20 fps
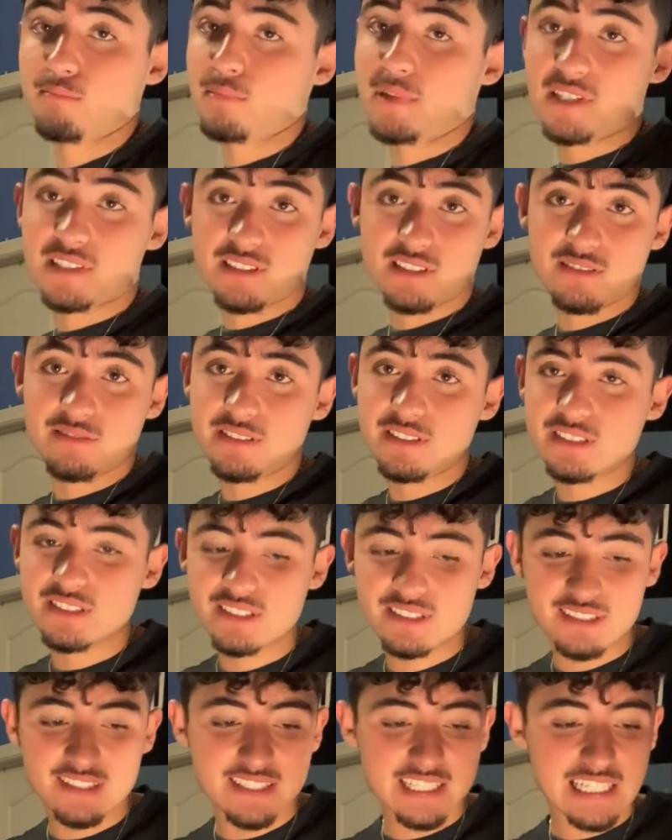Back to the
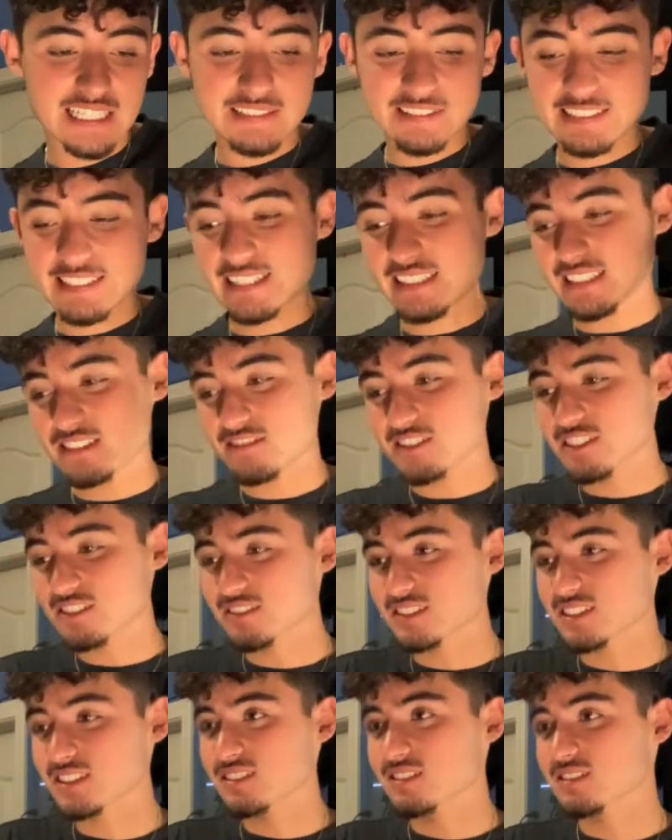Future. That's, can't go wrong
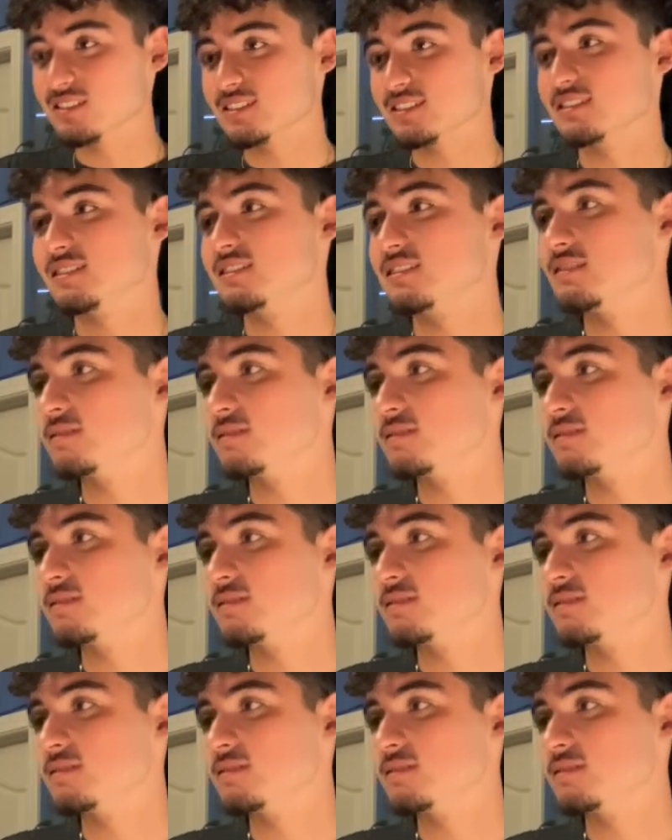with those.